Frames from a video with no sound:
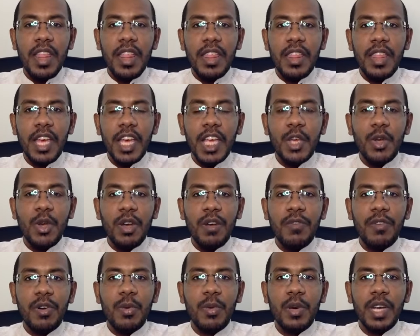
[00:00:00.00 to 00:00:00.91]
Thank you,
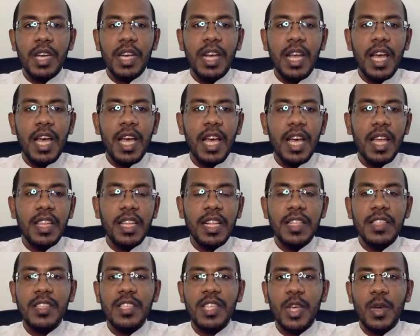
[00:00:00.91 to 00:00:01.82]
everyone, and
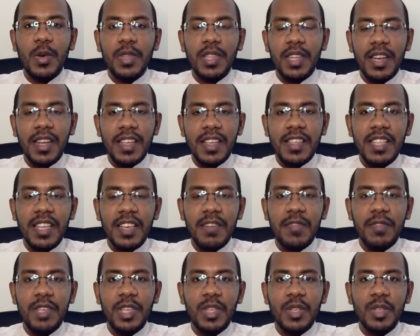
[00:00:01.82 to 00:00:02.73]
I'll see you in the next live
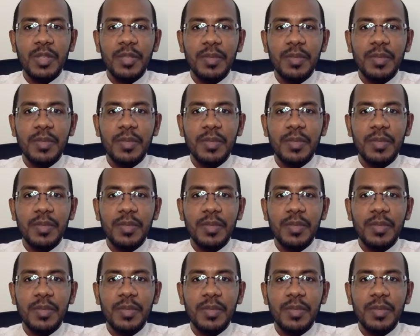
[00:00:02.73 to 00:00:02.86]
video.